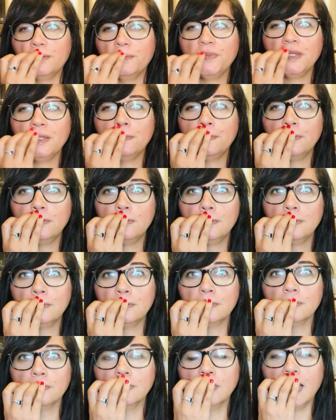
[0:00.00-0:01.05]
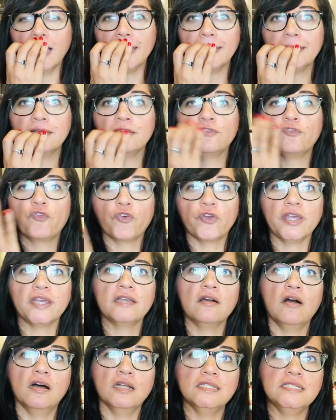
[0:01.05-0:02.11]
People like free
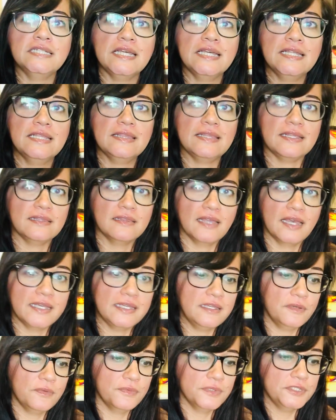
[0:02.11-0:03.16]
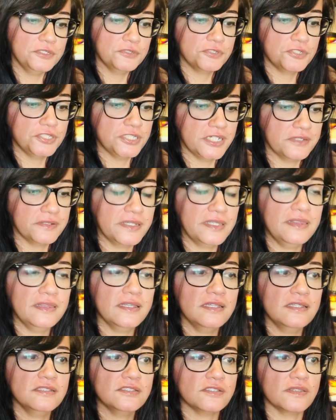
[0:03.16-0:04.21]
content. They like it when you're sharing
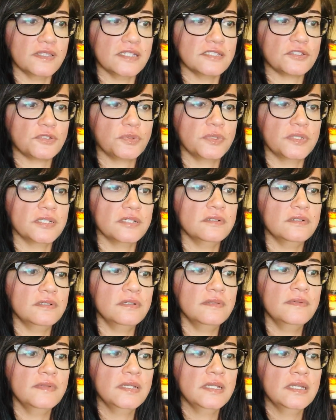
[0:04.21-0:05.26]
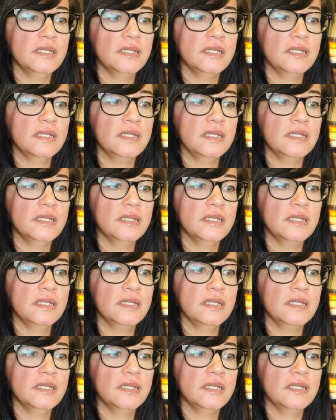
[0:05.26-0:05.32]
things, so that's critical.